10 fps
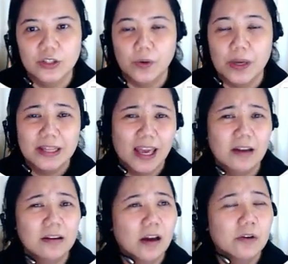So it
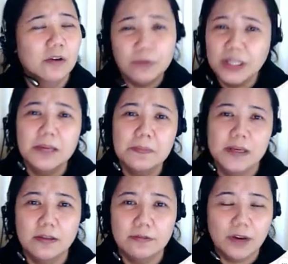can really
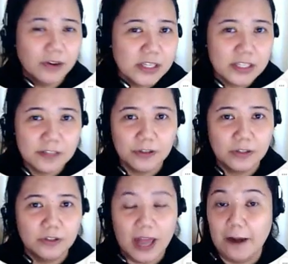be very
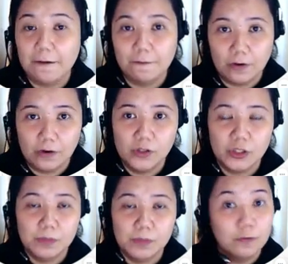difficult at
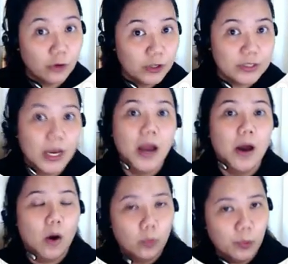first, but of course,
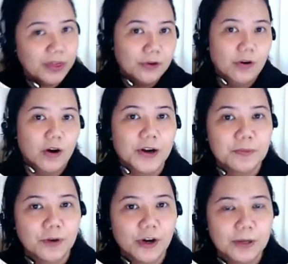with your hard
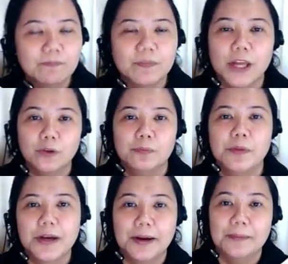work, it will
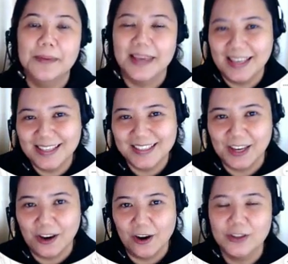become
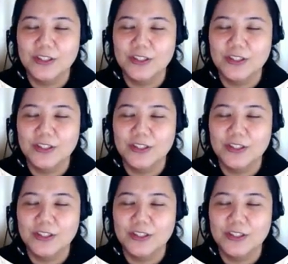easier.